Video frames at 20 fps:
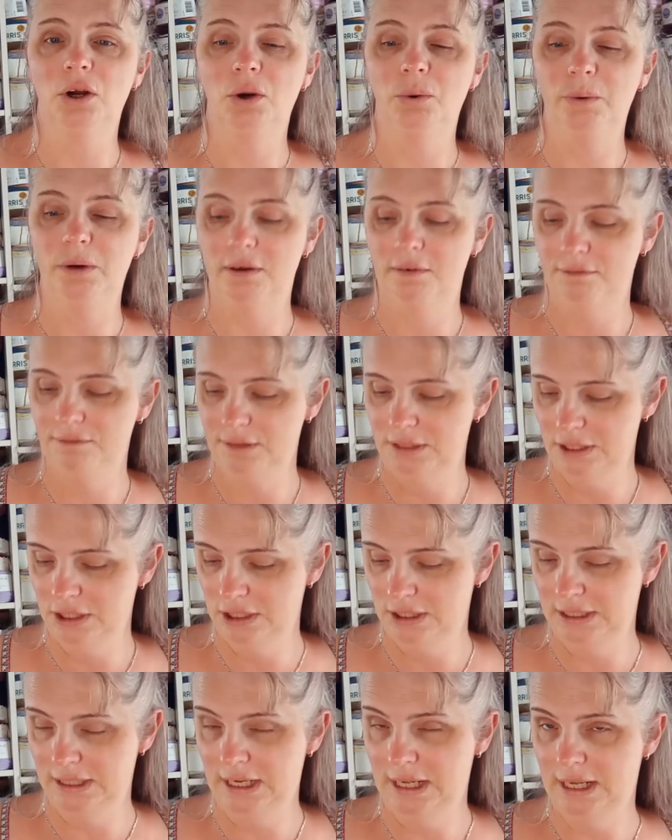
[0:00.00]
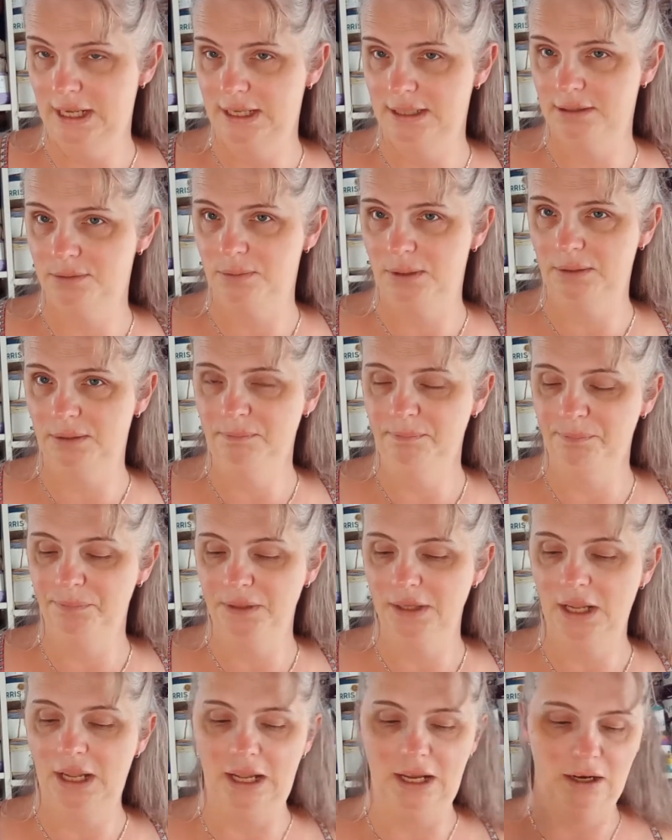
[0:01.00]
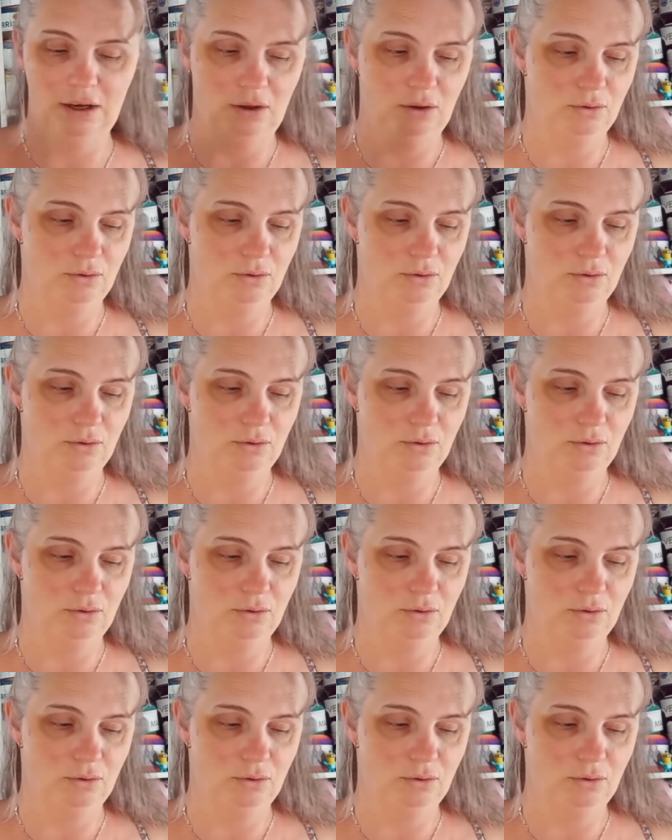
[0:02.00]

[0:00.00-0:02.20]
when I finish the last one, and I'll